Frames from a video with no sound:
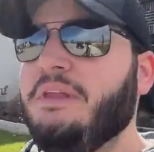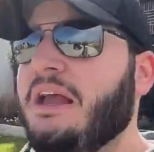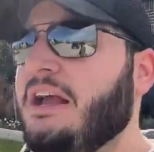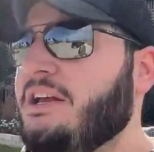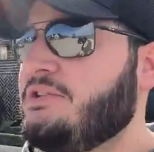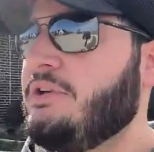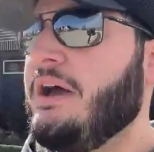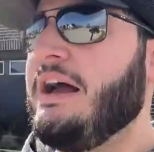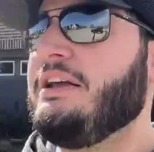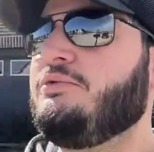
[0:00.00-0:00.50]

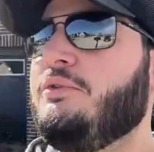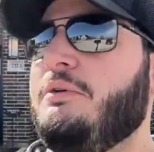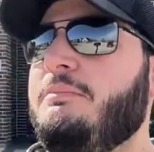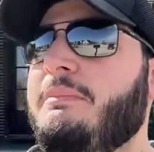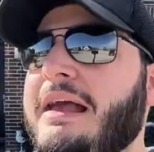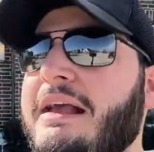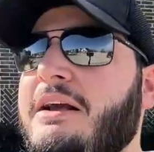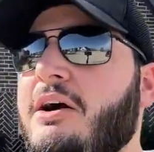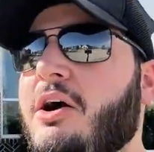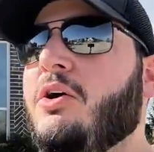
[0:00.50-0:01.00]
So as we
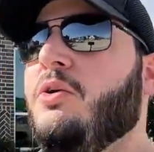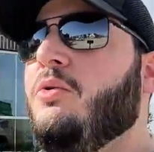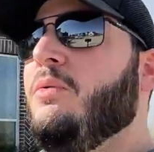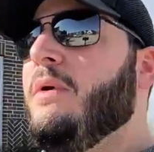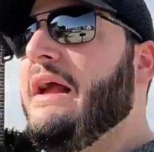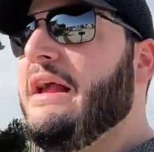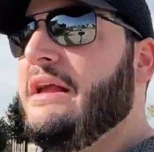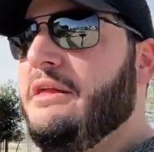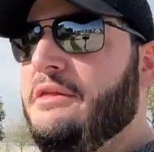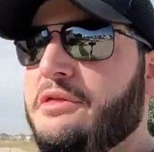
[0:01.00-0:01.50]
make our
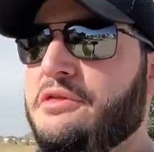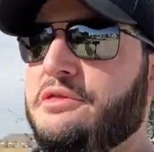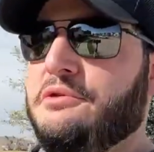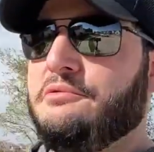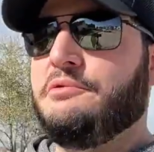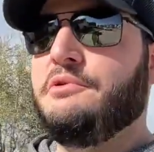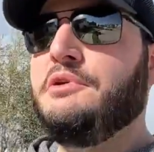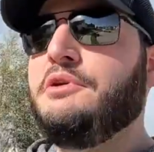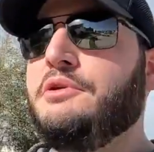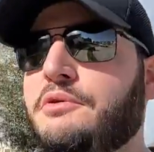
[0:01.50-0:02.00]
way
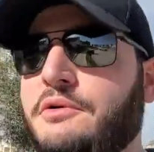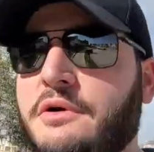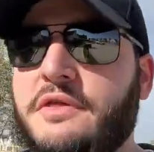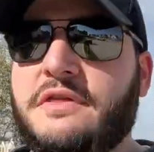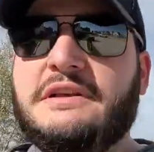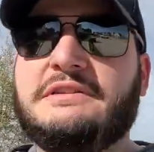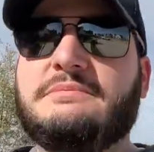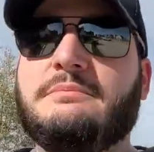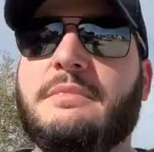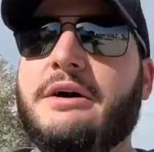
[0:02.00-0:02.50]
through
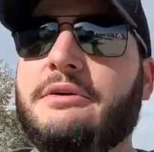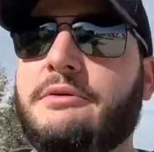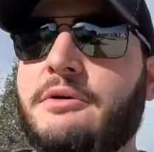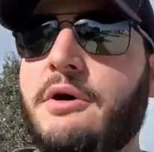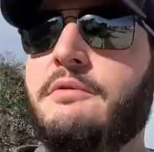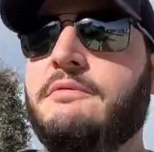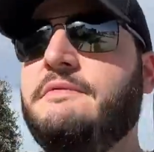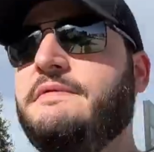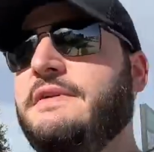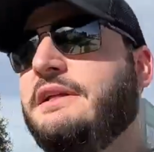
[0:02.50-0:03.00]
this model
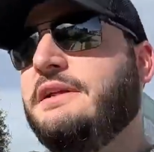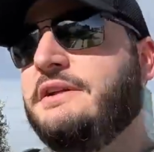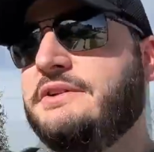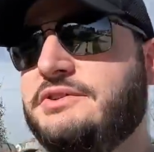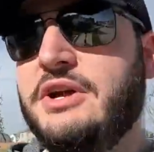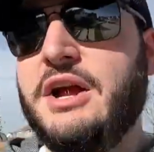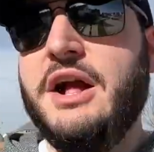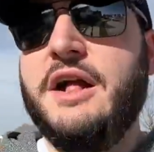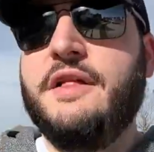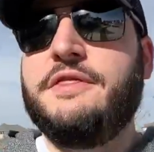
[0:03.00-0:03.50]
home village,
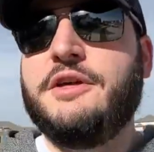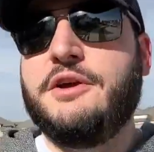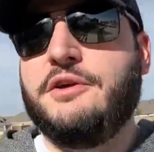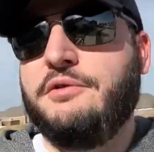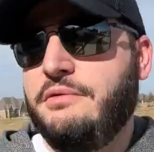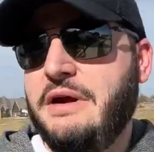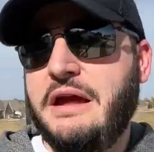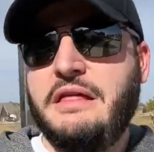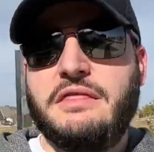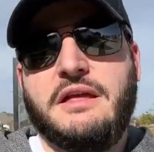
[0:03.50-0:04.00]
the
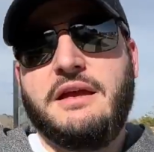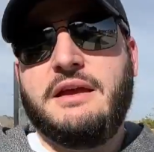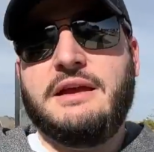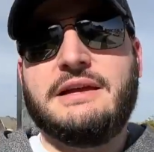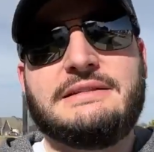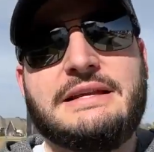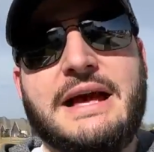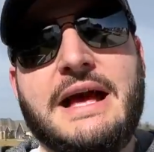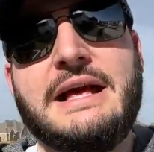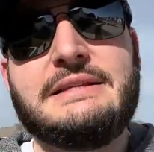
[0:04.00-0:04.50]
great thing is
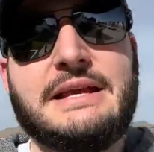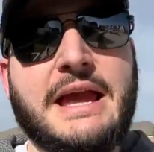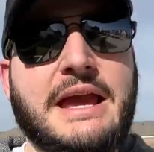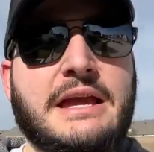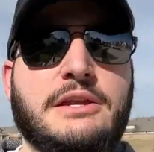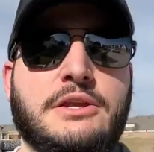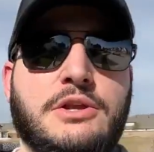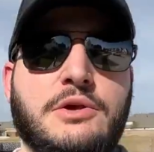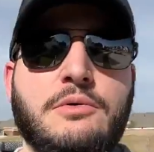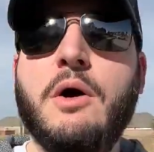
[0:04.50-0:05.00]
as a
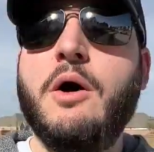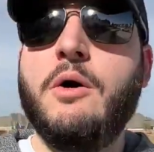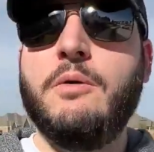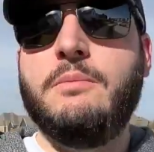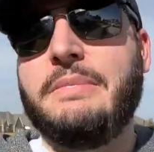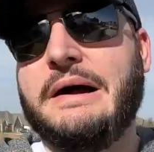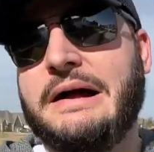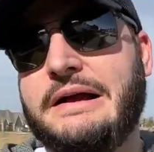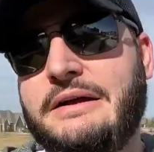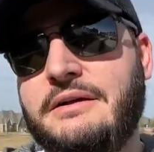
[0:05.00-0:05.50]
new home buyer